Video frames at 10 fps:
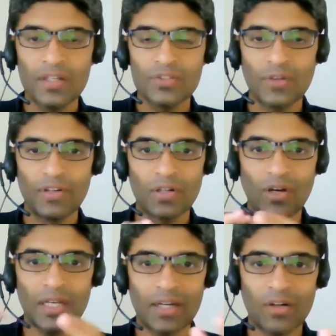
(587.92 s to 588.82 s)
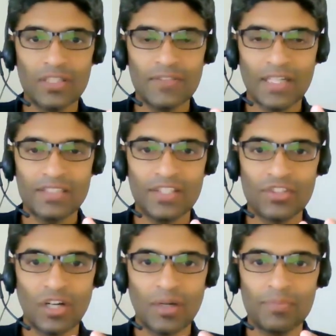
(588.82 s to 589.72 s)
So if you're going to get all these fancy
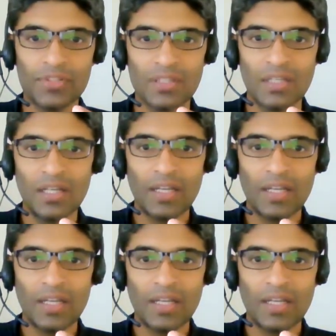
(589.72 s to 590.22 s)
jobs,